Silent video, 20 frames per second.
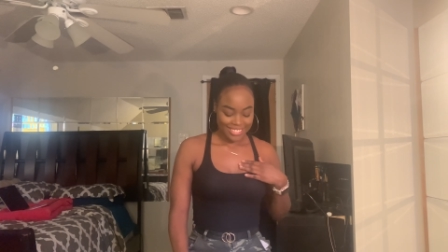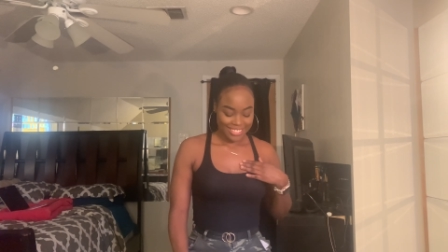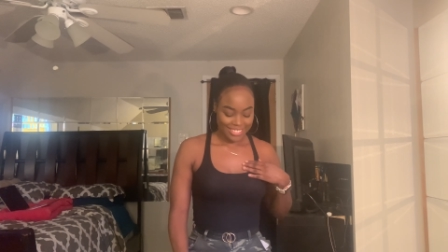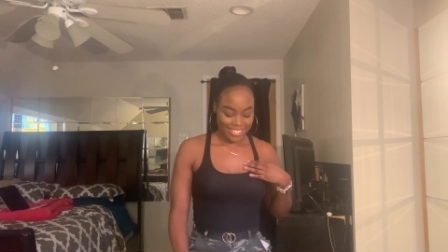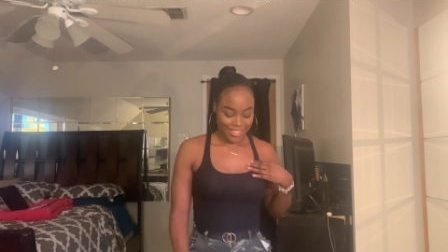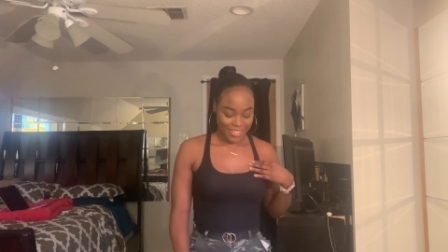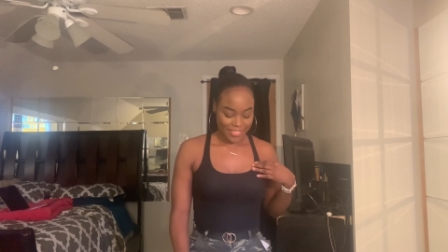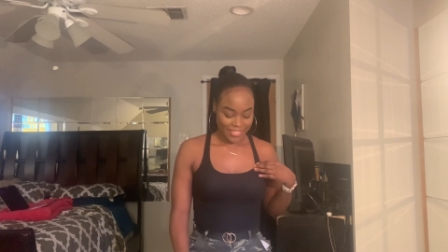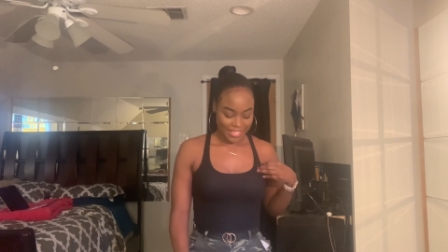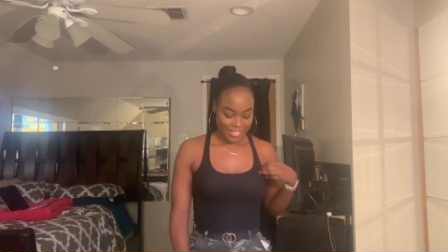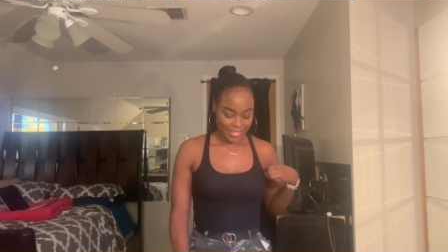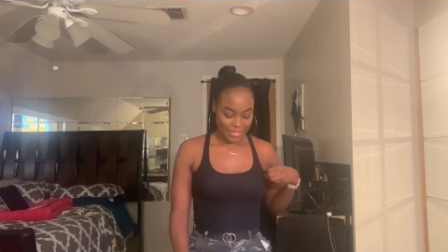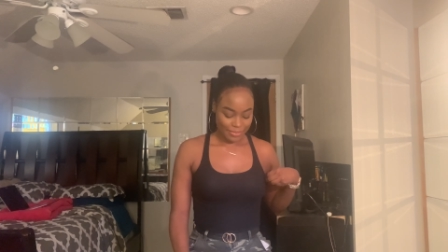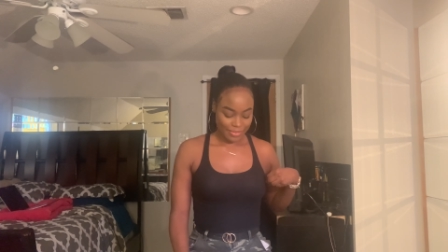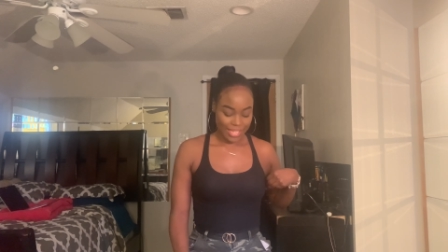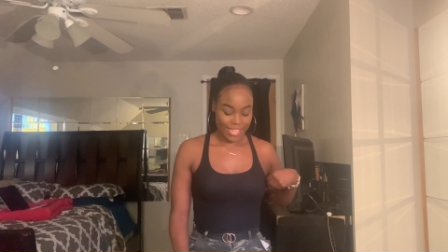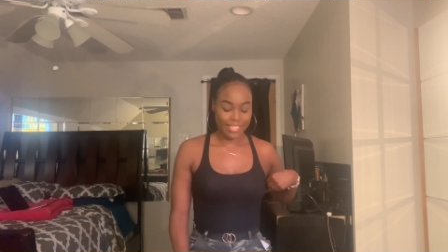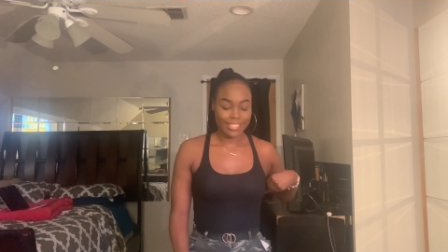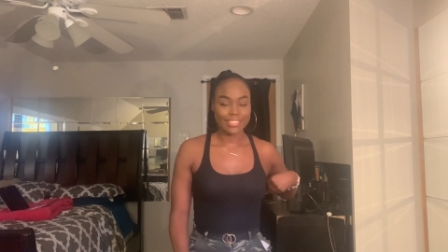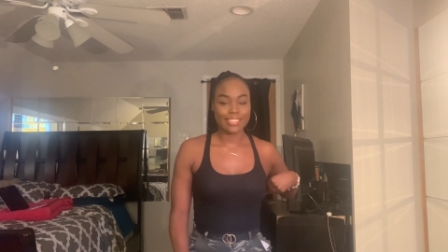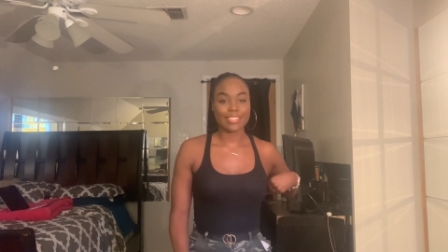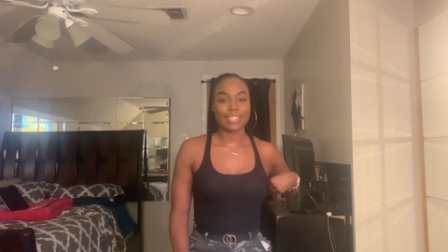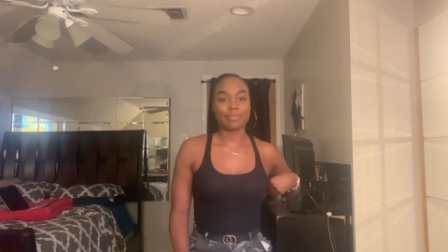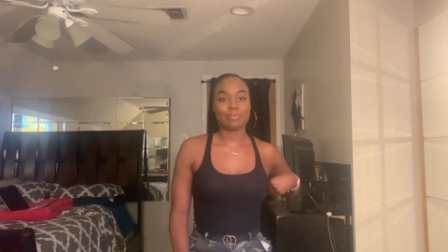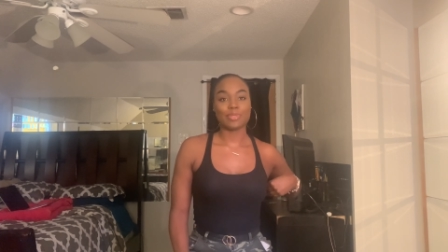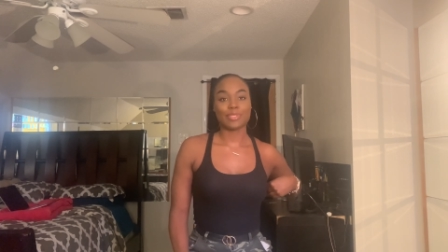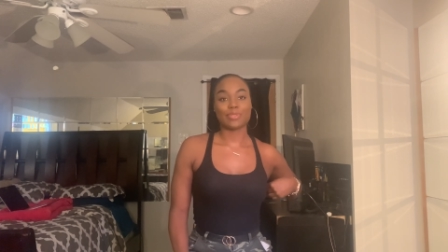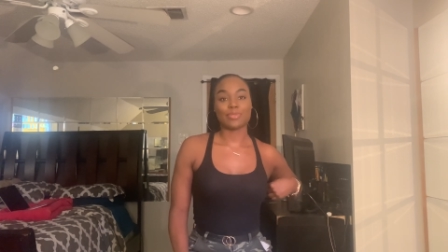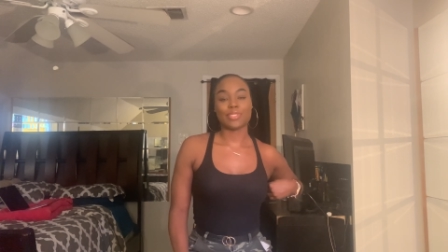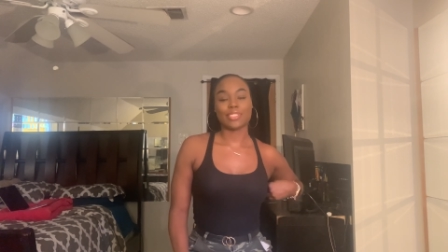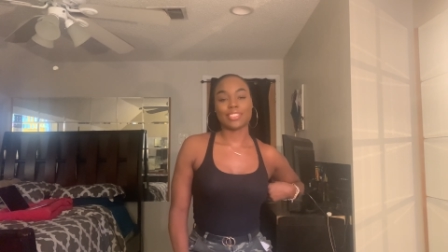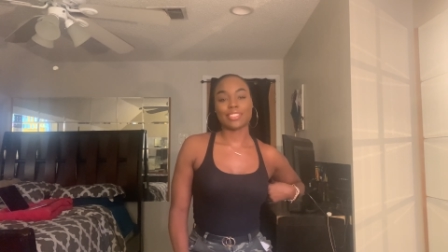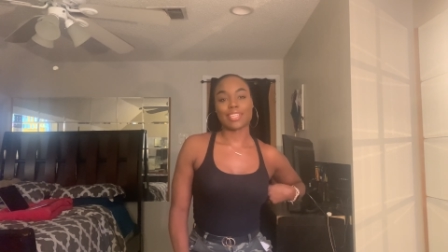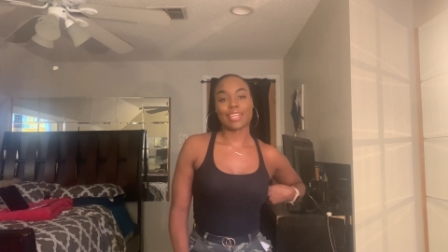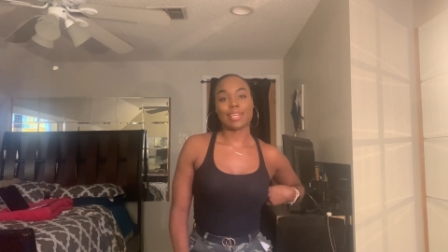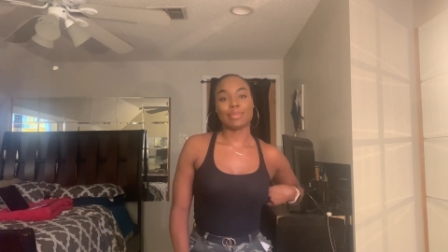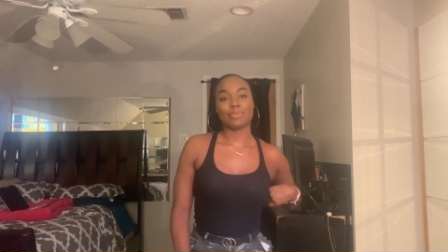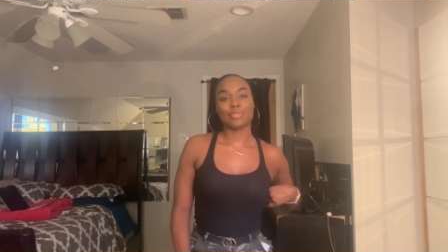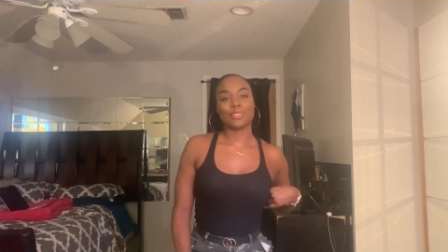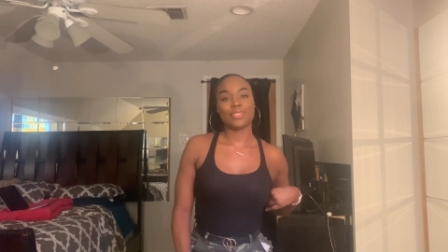So that determines what
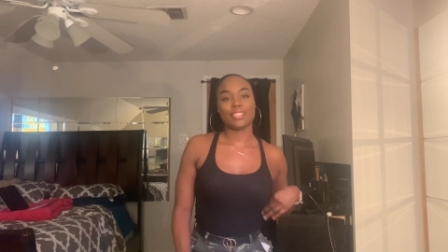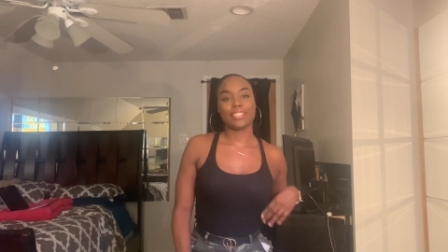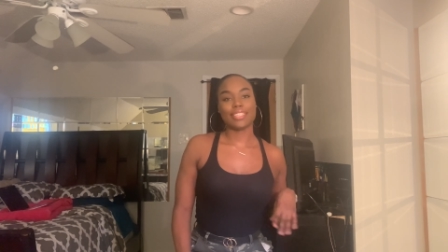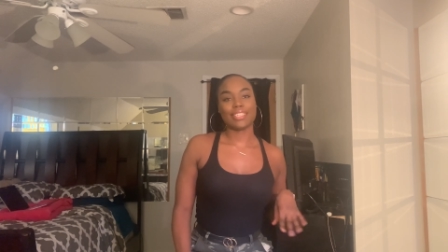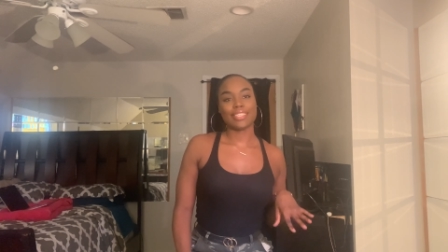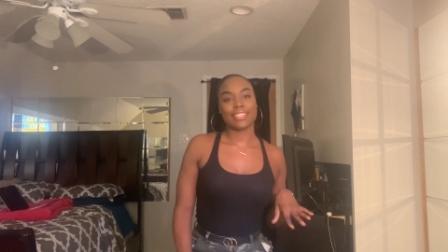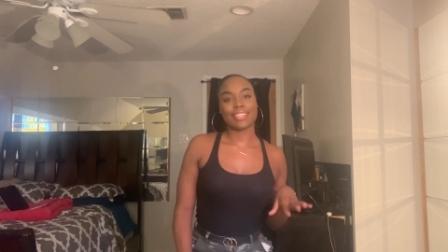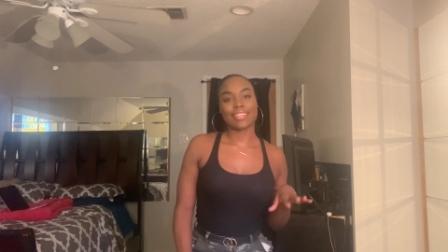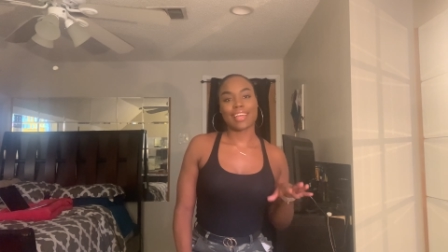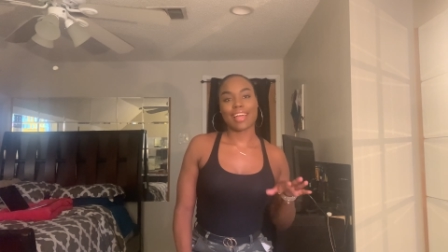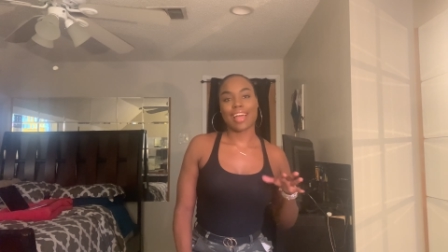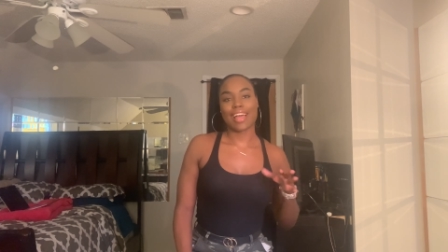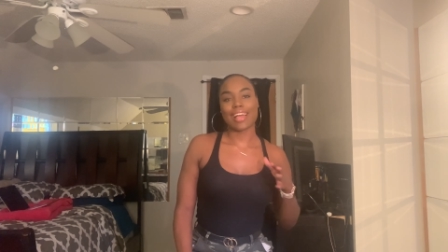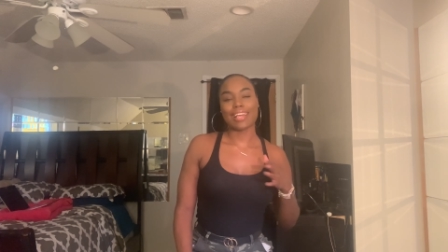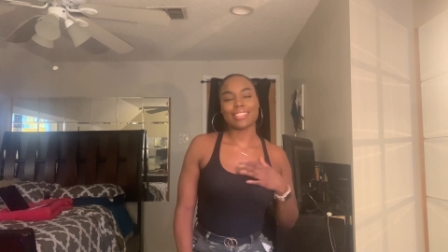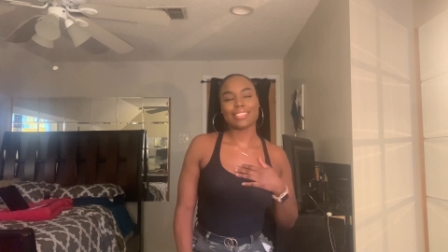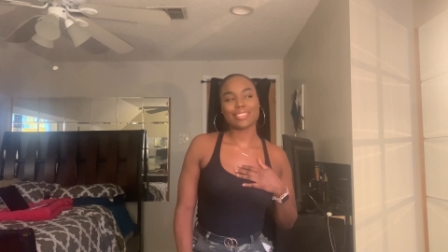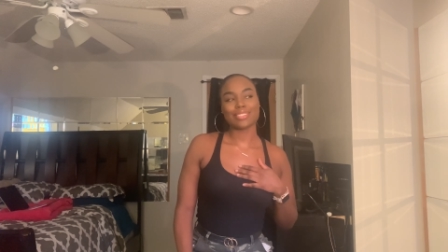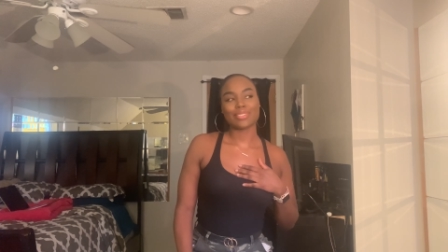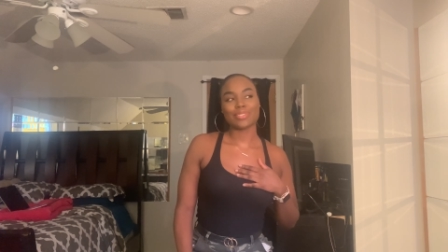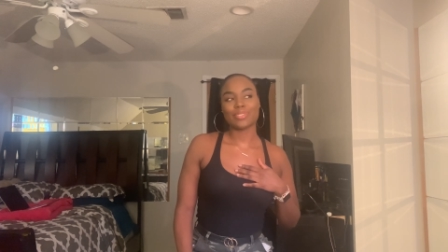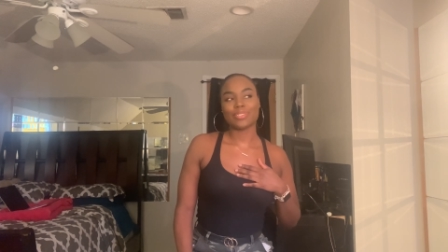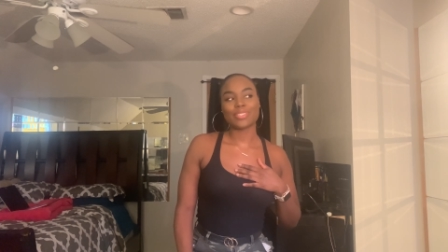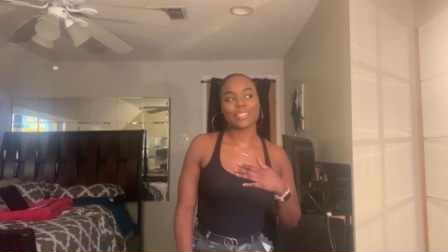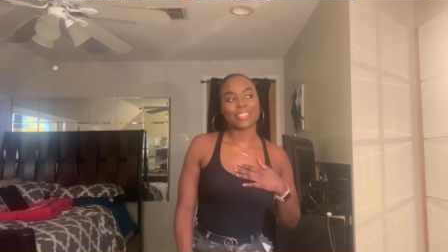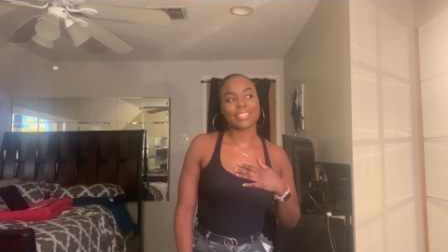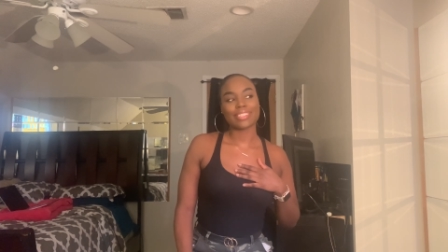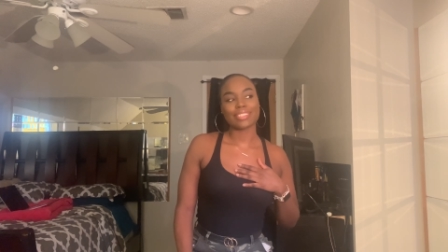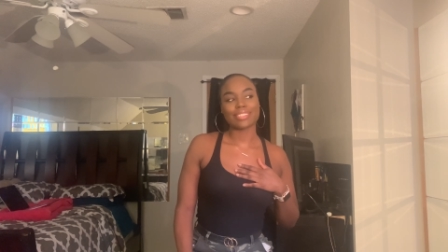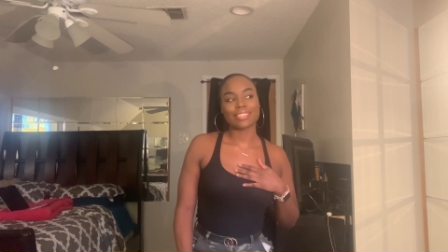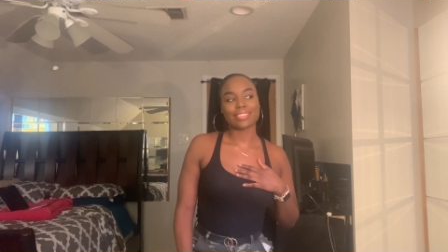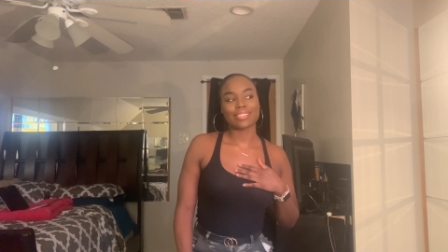jobs you get. I scored